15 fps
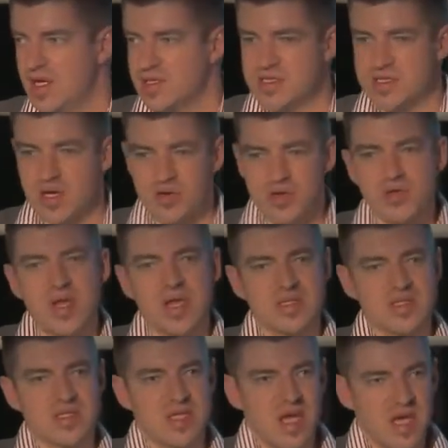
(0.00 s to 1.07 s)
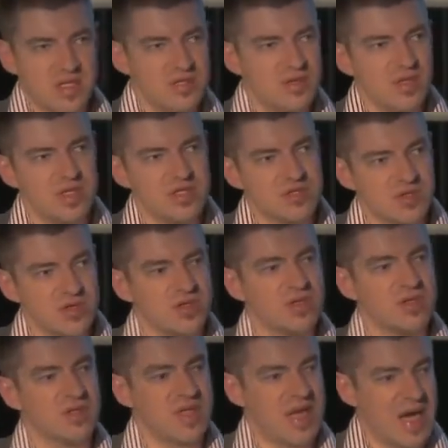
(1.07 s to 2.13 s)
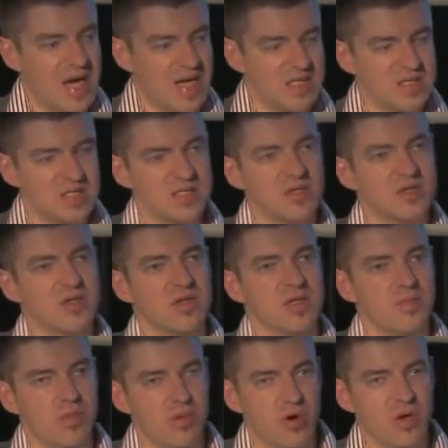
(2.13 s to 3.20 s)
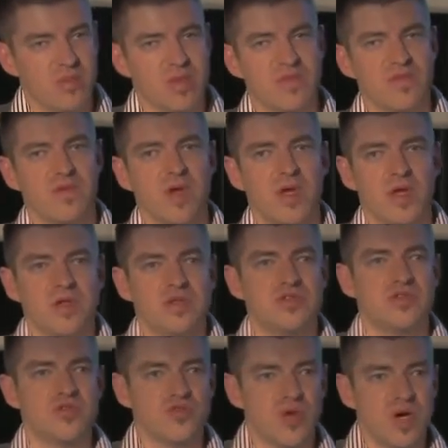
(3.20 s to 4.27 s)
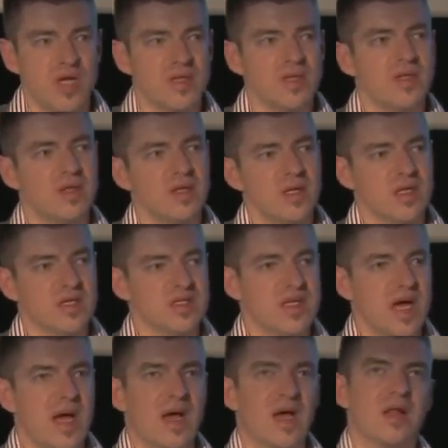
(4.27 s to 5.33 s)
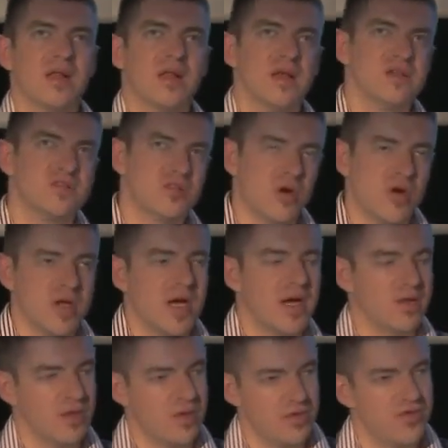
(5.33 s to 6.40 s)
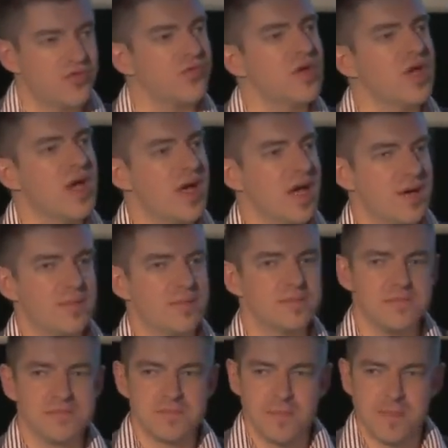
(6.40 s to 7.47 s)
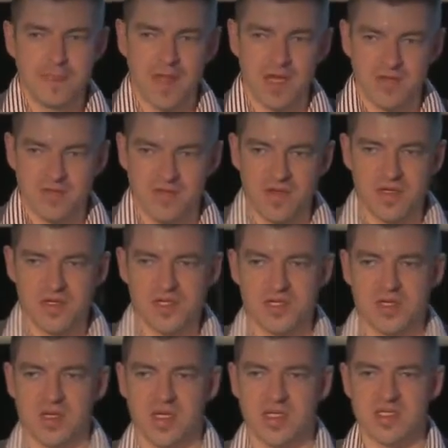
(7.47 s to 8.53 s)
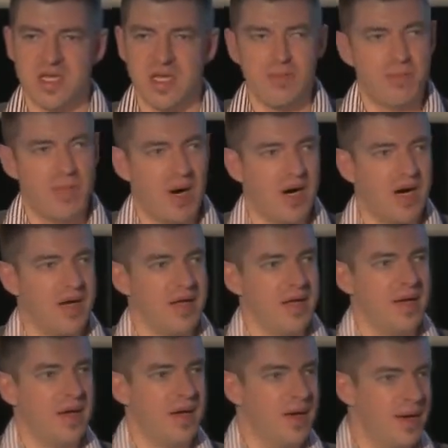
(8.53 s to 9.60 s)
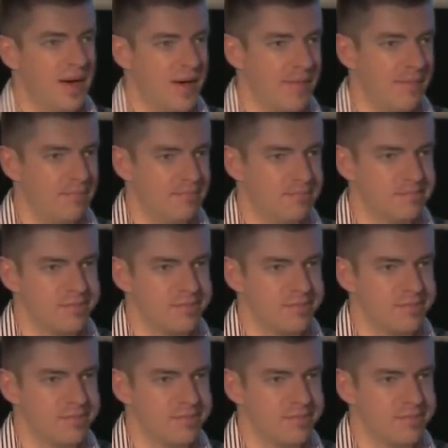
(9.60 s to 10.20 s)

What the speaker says: So you can schedule a certain task, certain deployment to run exactly, start, I don't know, at 3 a.m. and finish, let's say, by, 3